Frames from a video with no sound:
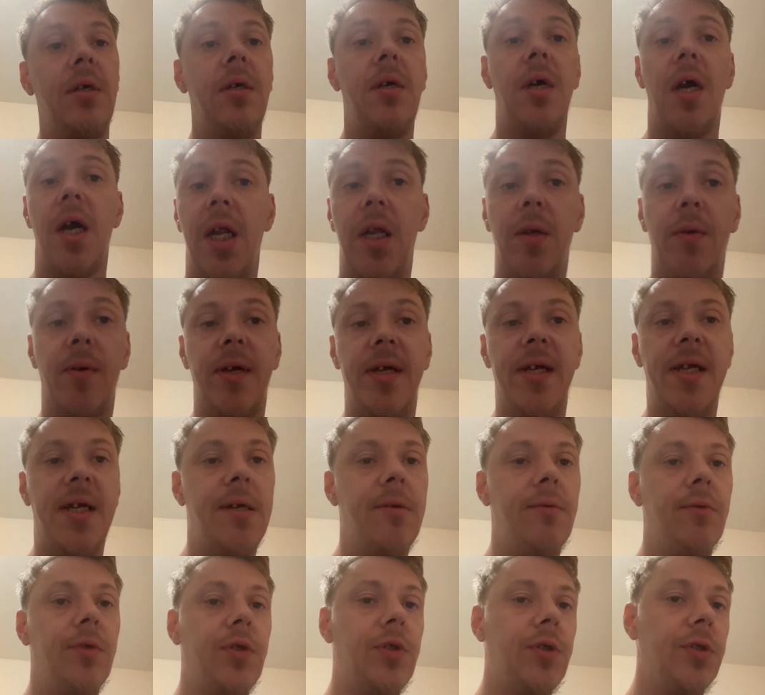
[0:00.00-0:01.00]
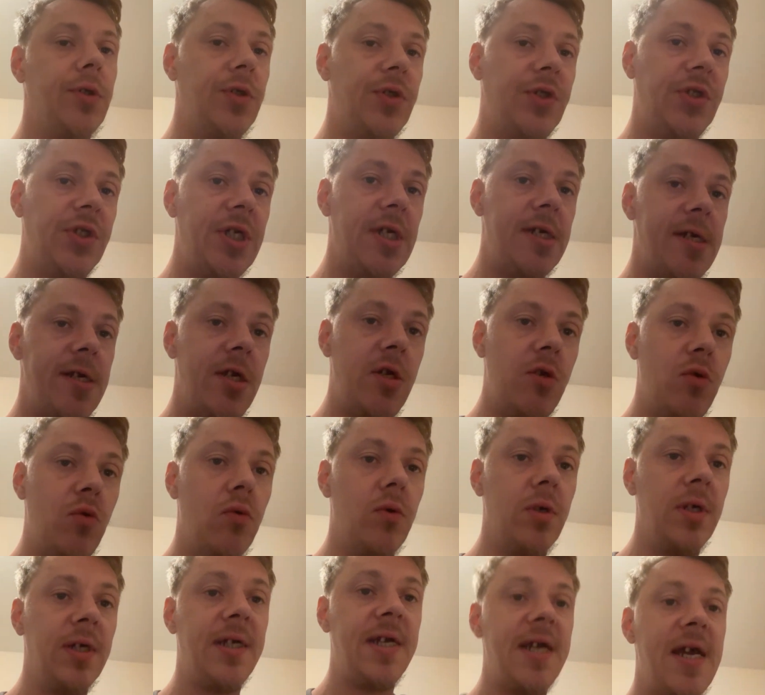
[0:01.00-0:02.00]
Anyway, it was good seeing you
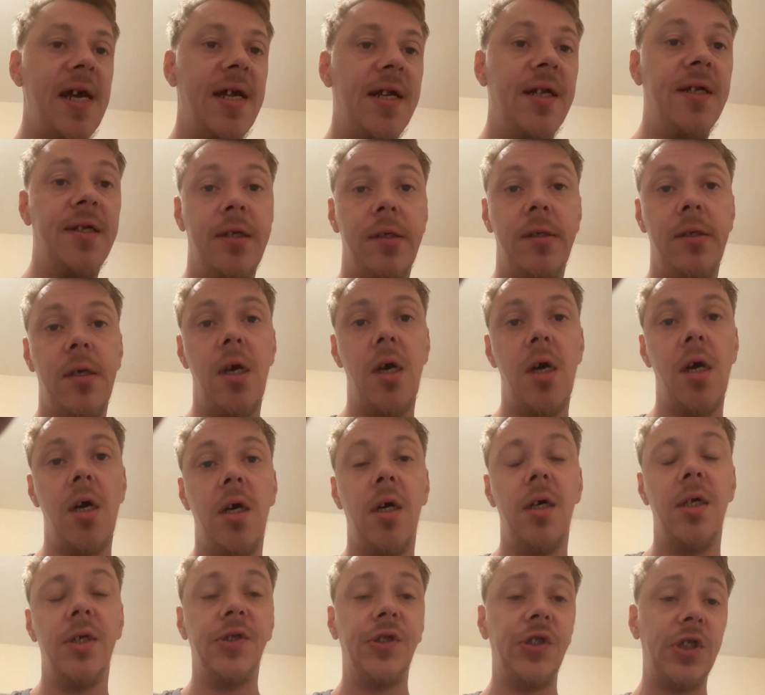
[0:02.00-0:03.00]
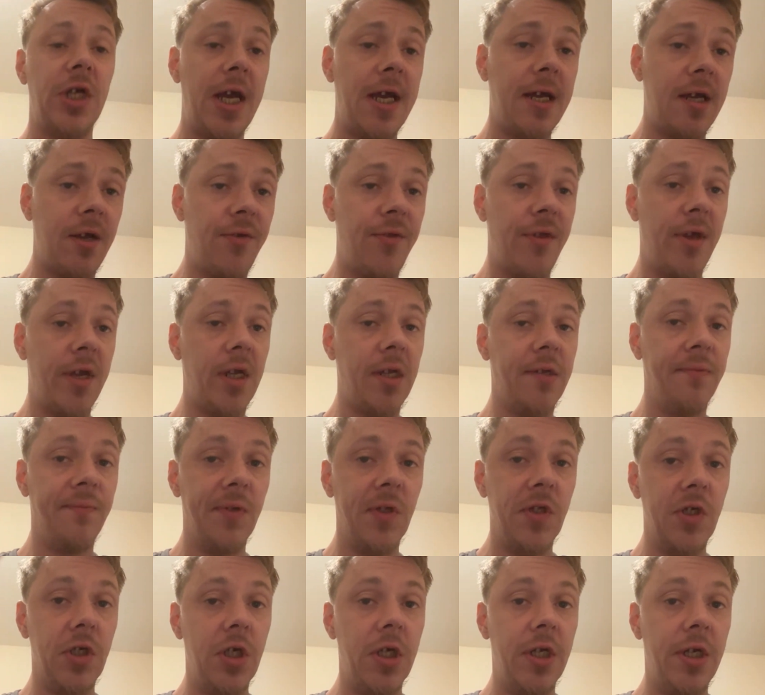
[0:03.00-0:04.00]
all again. Zach, thank you for
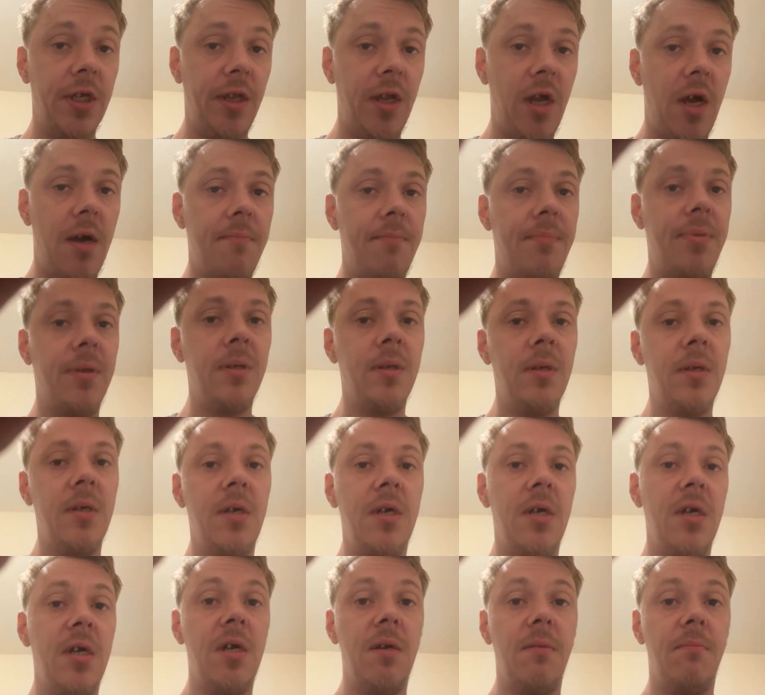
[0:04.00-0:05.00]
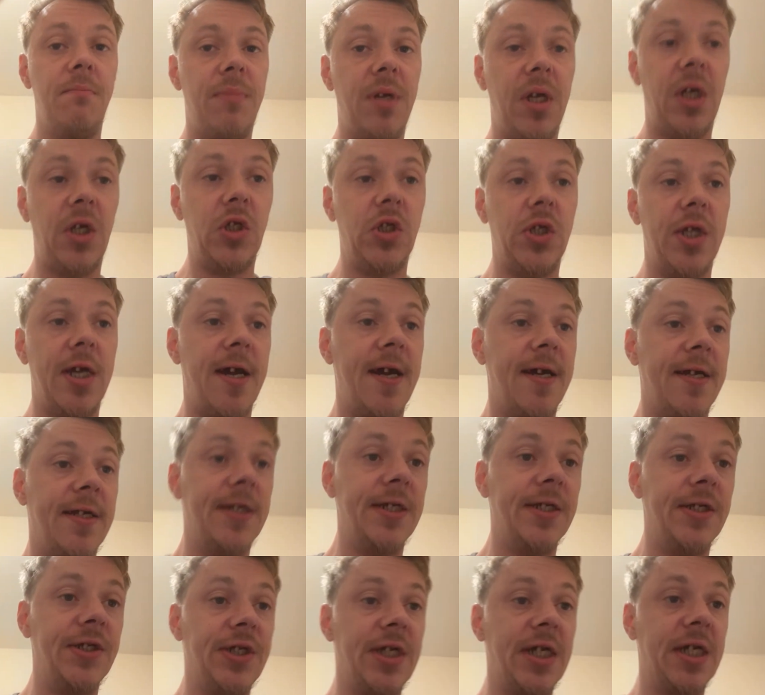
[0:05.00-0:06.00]
turning up. Big shout out
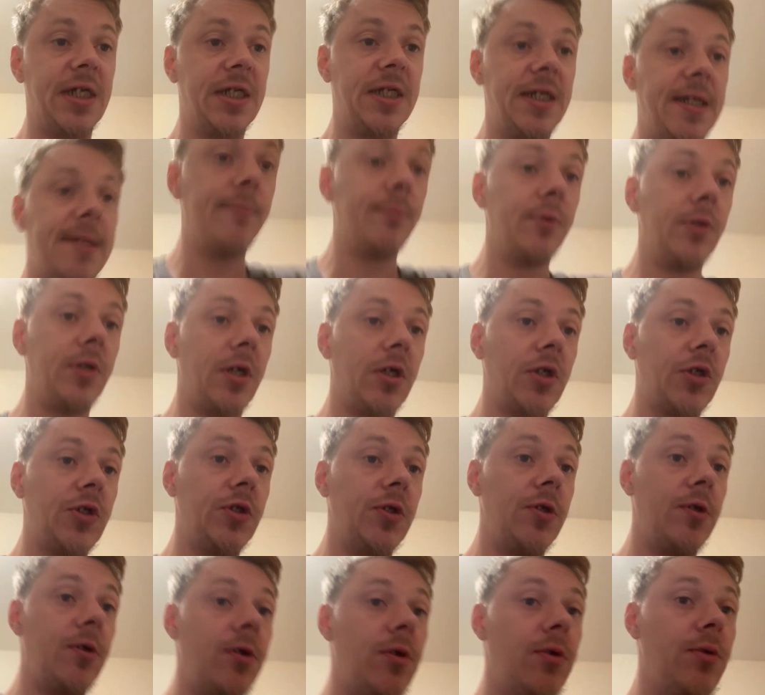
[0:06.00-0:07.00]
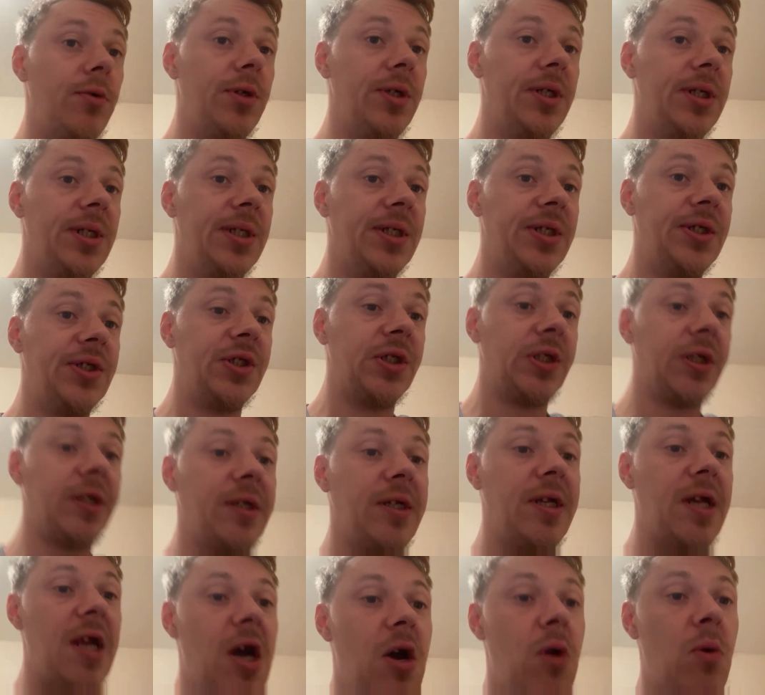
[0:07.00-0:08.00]
to Zach D Production, who is
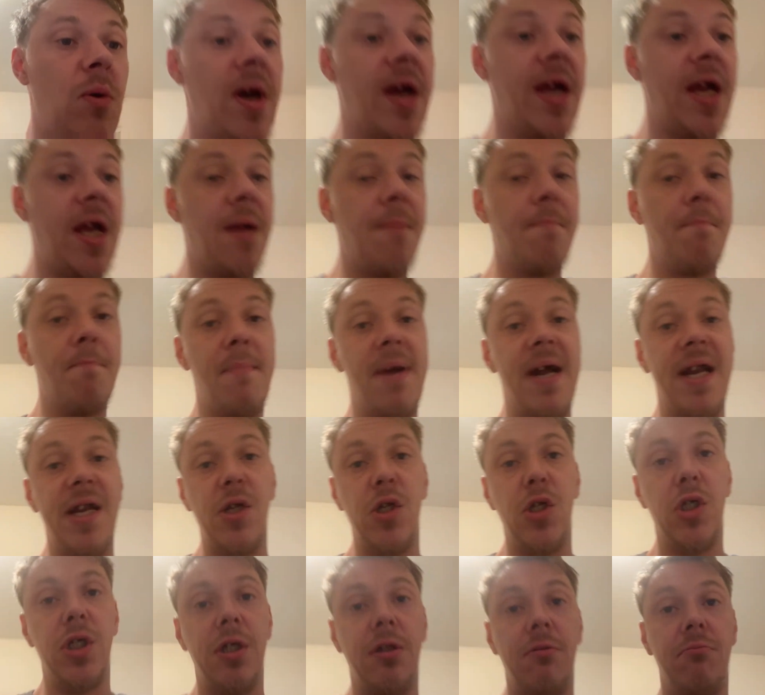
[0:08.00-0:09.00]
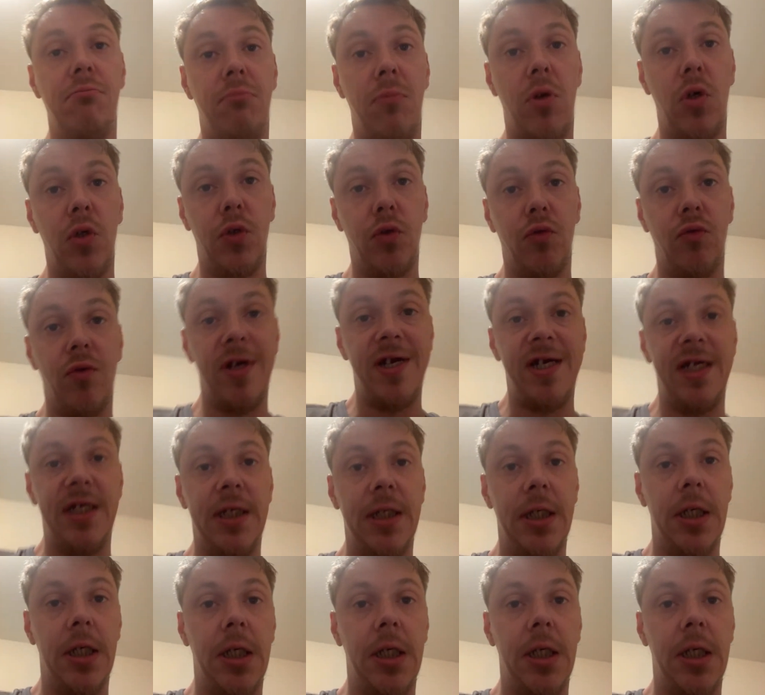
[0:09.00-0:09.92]
now a managing moderator.